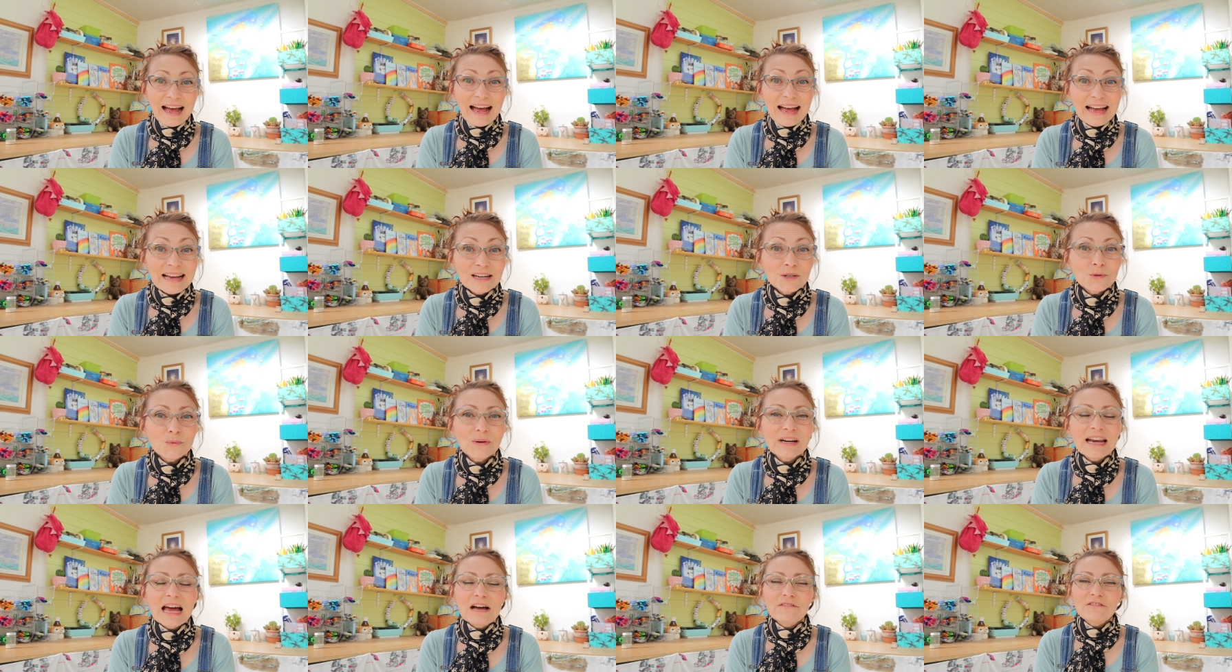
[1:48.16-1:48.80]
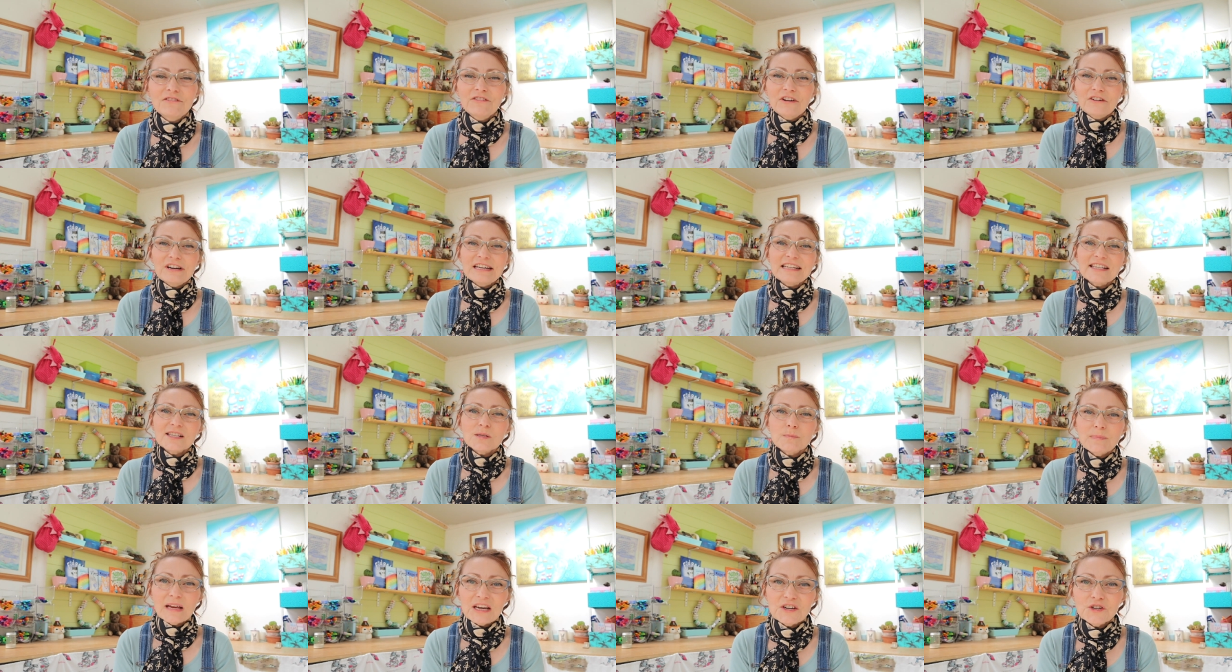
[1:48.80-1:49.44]
and will have a very
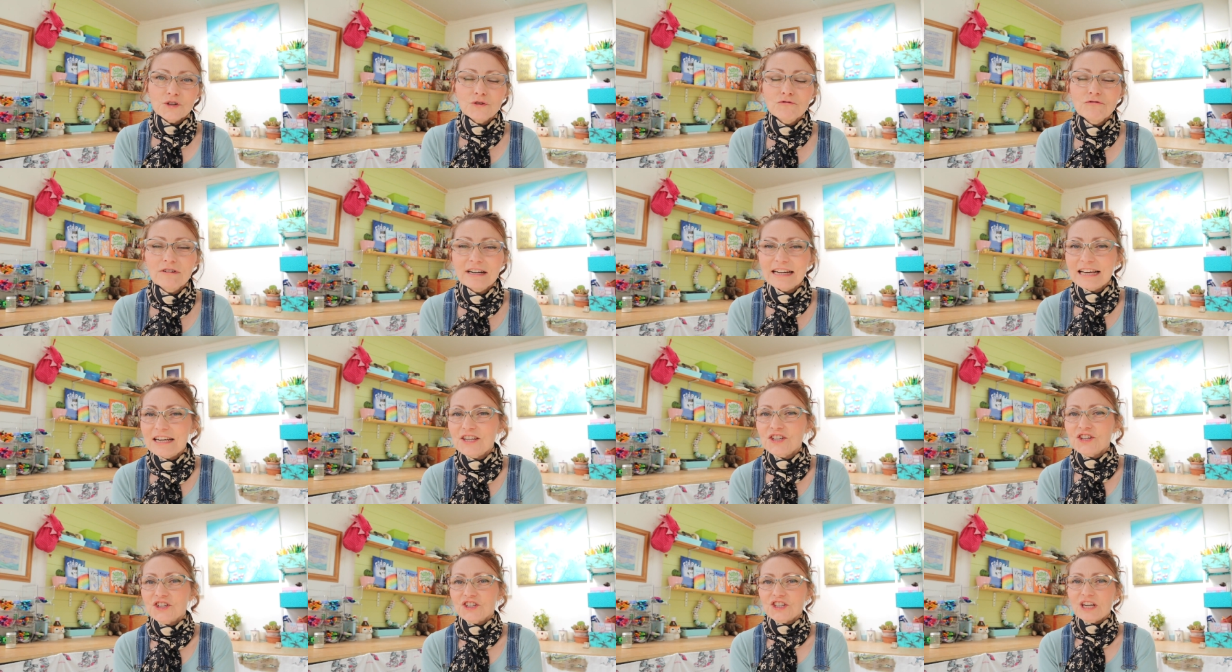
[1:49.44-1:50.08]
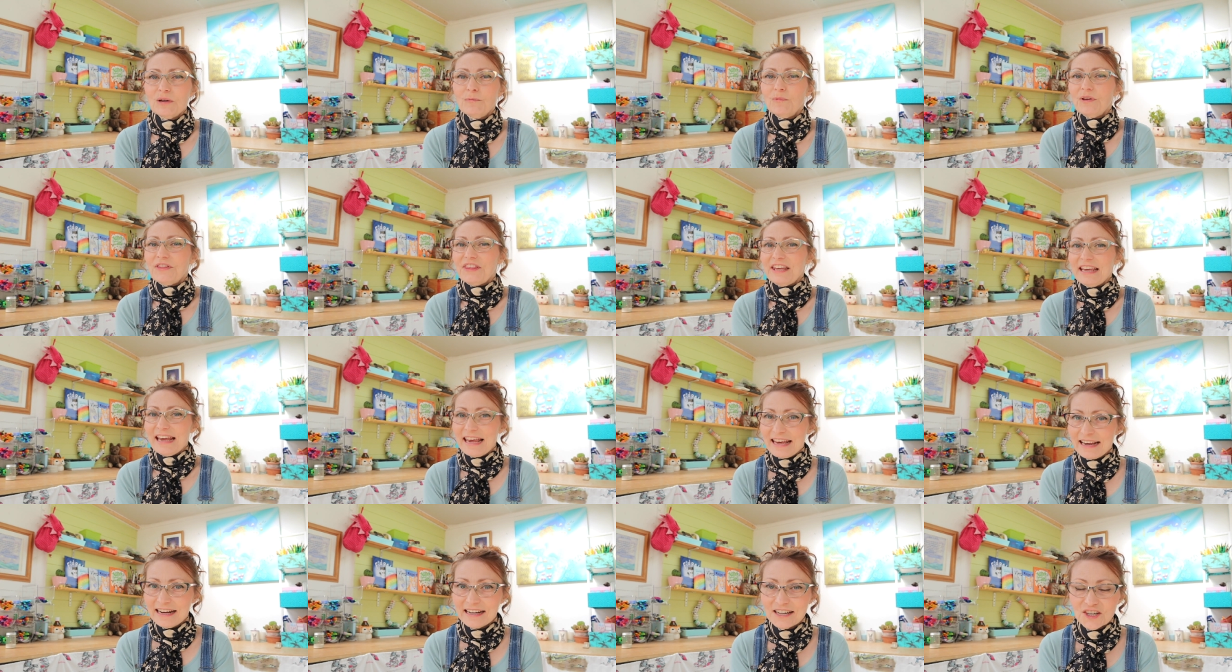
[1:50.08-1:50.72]
special relationship with the
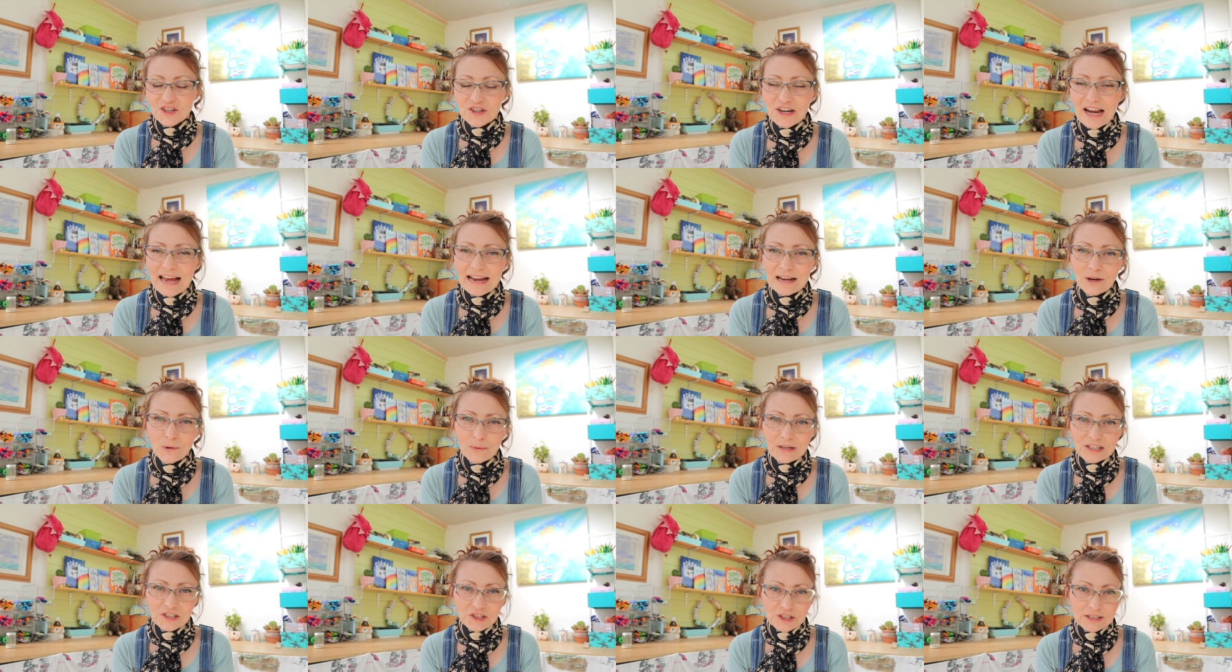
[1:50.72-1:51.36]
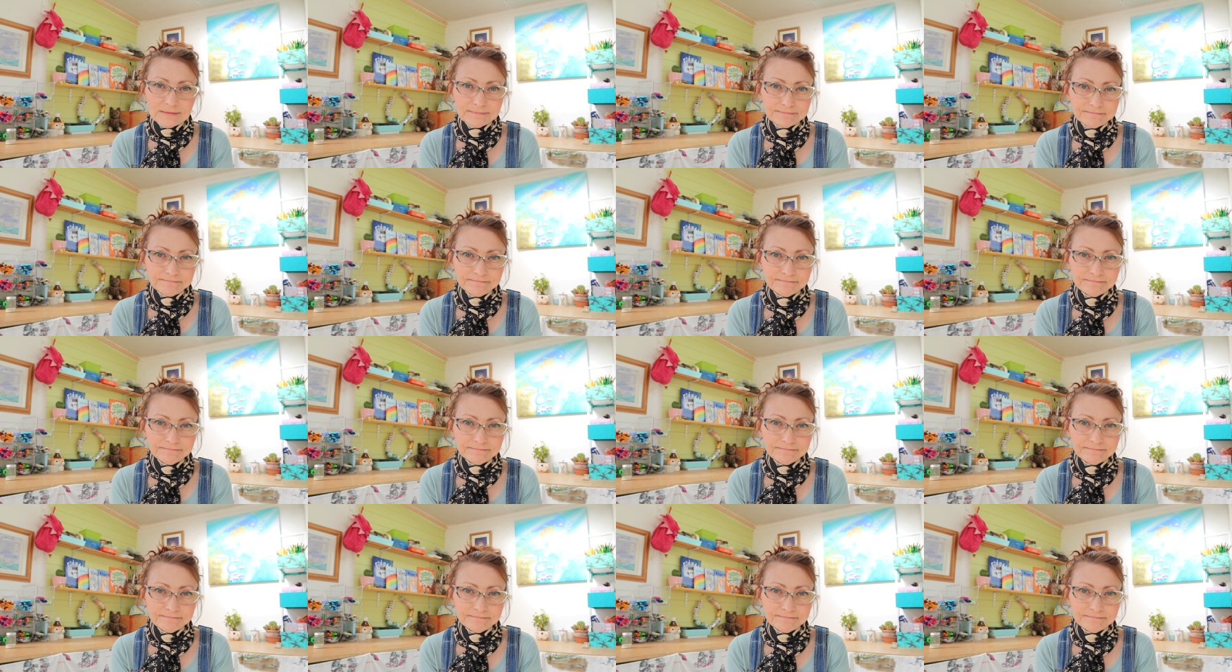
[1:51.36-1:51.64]
English language.